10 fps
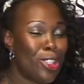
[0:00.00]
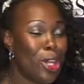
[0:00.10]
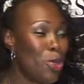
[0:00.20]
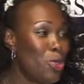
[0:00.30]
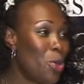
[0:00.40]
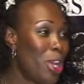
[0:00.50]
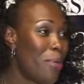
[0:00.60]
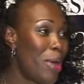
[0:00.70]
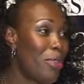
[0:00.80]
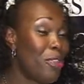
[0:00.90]
shows talking
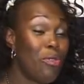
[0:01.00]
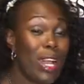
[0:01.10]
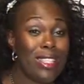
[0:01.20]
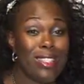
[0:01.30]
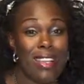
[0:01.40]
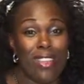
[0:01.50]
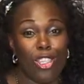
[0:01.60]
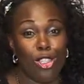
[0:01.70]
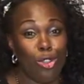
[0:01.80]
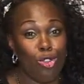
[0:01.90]
about the right to take their
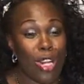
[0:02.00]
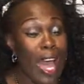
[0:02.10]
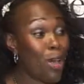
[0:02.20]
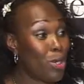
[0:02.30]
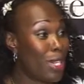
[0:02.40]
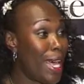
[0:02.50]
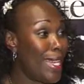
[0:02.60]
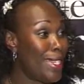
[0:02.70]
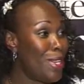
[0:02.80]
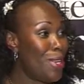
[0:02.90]
children
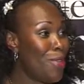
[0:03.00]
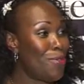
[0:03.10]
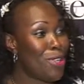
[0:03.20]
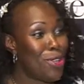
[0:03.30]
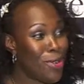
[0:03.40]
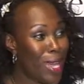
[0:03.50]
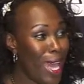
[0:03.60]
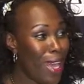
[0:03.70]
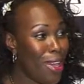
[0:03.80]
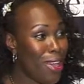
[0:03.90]
outside of the
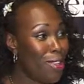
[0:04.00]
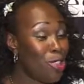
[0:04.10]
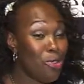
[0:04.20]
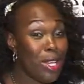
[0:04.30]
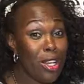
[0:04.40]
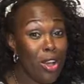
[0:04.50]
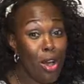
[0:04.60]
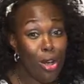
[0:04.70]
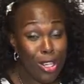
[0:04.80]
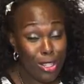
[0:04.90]
UK during
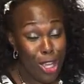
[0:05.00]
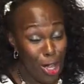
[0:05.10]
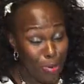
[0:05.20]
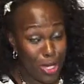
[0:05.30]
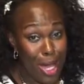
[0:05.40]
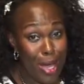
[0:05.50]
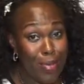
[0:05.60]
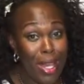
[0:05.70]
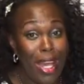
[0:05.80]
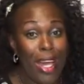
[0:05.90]
term
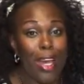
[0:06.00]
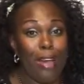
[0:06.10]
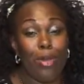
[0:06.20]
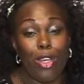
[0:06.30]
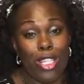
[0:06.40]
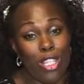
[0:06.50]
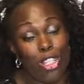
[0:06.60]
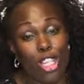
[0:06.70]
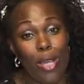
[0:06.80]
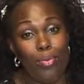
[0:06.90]
time because it's
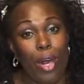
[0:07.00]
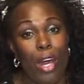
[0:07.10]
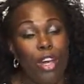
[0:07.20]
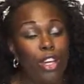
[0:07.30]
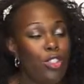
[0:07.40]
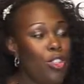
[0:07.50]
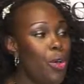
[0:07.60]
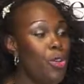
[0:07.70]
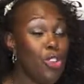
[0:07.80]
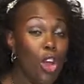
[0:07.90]
cheaper.
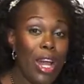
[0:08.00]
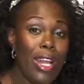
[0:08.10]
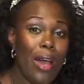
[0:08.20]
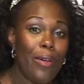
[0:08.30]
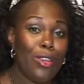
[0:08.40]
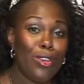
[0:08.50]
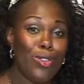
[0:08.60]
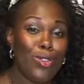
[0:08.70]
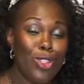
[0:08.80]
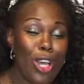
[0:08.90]
So not allowing your
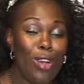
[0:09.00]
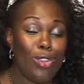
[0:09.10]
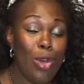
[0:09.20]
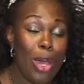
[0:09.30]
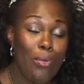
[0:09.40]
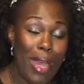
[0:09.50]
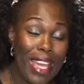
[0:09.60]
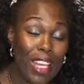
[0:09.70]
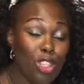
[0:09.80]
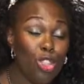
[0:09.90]
child, or
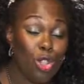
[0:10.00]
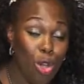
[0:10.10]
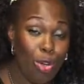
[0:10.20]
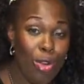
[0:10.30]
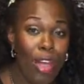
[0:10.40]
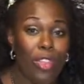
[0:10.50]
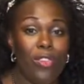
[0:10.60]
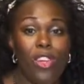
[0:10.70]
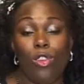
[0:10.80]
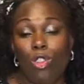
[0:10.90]
making sure rather
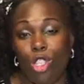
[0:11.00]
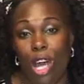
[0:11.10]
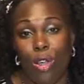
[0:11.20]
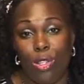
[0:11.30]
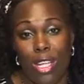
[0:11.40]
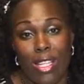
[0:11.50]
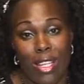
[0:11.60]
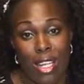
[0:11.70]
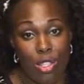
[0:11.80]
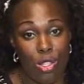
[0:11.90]
that your child is
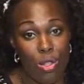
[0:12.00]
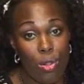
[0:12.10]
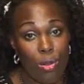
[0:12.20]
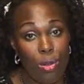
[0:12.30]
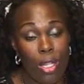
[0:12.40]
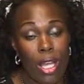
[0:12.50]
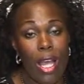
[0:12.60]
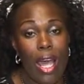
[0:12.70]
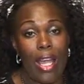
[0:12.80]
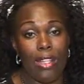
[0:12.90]
in school
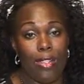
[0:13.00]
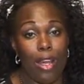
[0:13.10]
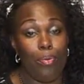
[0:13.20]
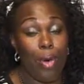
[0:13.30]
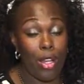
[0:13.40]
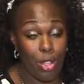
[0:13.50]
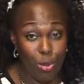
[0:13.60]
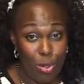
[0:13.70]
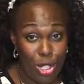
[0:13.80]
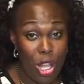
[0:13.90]
at a
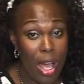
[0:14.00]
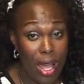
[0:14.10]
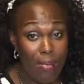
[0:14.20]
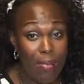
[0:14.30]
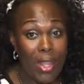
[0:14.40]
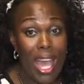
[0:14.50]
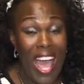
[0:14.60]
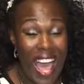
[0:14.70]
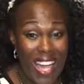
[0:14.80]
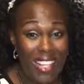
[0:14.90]
punctual time
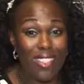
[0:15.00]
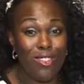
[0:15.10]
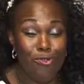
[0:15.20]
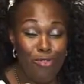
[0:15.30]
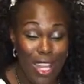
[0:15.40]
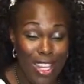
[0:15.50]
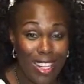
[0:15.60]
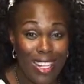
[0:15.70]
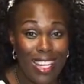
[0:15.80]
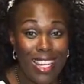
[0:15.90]
and
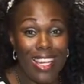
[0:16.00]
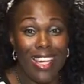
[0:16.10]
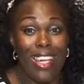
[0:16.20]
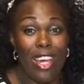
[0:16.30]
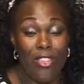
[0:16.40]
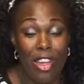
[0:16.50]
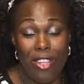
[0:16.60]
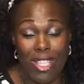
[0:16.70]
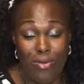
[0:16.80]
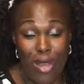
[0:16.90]
regularly,
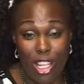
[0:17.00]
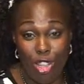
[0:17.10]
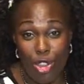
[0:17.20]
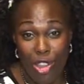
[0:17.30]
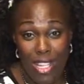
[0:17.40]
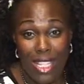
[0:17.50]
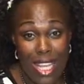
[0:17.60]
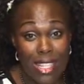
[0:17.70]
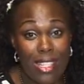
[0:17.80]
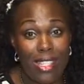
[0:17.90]
they're making sure their
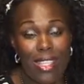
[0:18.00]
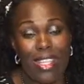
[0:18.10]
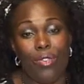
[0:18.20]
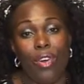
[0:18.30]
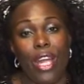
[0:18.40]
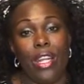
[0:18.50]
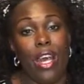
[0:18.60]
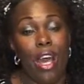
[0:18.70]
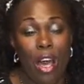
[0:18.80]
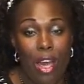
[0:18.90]
attendance is fine,
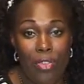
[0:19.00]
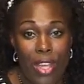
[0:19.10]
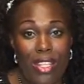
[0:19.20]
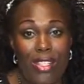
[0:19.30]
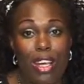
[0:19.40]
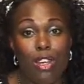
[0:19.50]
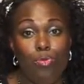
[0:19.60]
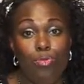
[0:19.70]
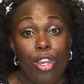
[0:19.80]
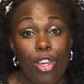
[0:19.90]
are things that
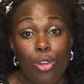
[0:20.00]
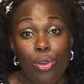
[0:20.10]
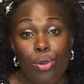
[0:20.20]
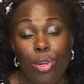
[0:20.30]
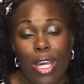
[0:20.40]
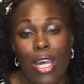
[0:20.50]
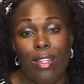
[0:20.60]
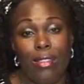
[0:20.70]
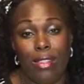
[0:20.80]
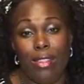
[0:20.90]
could bring you
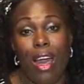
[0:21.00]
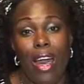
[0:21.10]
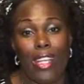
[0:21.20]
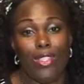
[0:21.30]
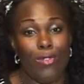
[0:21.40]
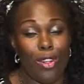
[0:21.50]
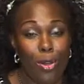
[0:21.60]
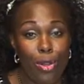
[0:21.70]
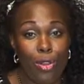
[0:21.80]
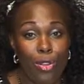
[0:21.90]
into the eyes of the
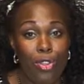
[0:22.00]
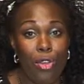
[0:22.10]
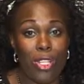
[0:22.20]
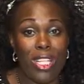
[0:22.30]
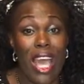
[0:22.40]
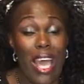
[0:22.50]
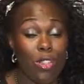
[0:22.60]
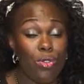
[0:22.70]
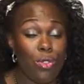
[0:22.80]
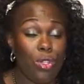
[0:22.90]
local authority
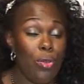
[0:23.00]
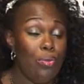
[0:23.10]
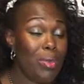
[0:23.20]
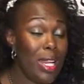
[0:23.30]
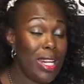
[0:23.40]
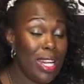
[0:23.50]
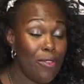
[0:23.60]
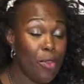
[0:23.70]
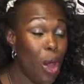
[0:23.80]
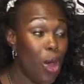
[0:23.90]
and also
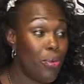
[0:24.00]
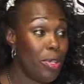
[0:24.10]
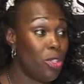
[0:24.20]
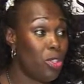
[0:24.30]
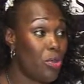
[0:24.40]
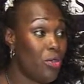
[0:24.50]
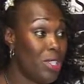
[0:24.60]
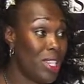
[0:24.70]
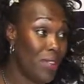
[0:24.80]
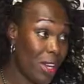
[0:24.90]
leave you open to
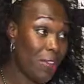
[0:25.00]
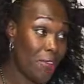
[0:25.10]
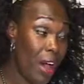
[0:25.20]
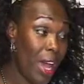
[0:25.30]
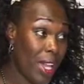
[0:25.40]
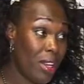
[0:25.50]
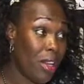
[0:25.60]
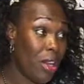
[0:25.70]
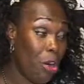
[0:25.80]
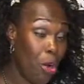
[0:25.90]
receiving a fine
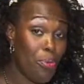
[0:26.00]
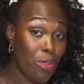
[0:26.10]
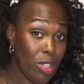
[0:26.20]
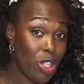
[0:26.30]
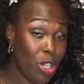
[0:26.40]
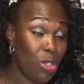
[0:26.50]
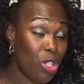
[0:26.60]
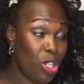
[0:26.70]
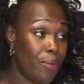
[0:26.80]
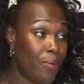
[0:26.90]
or
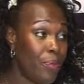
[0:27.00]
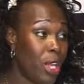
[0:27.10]
prosecution.